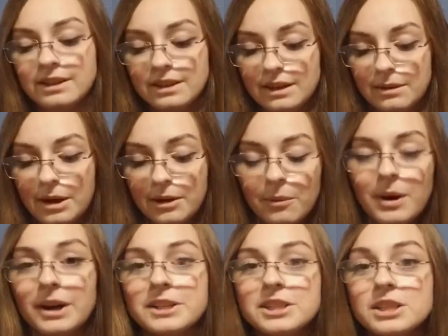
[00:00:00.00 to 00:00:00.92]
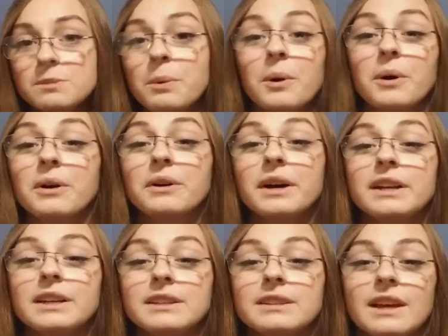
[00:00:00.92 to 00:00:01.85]
I don't want to spoil
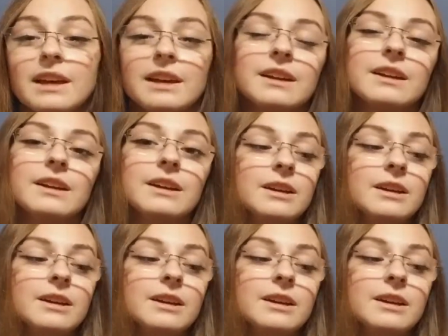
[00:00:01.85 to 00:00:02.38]
anything,